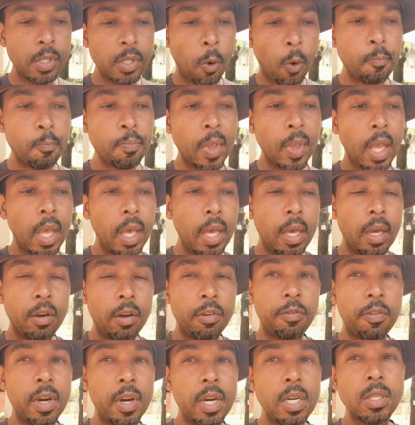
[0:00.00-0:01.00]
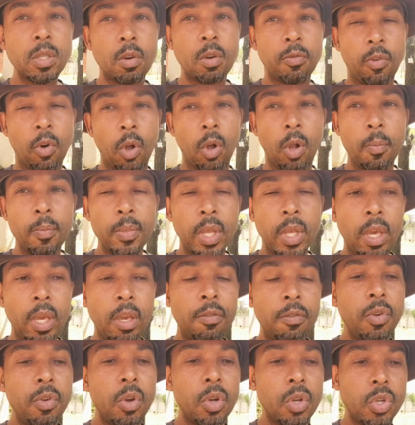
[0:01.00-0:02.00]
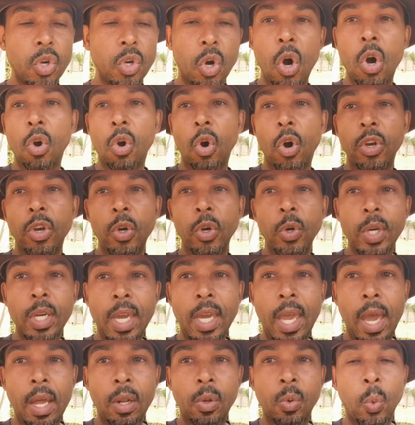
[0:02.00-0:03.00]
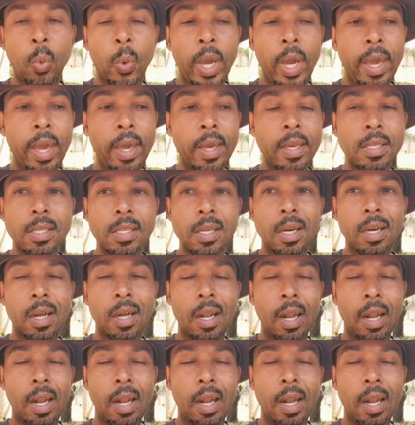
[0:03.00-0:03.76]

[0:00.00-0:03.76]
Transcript: So first of all, if your dog or your cat weighs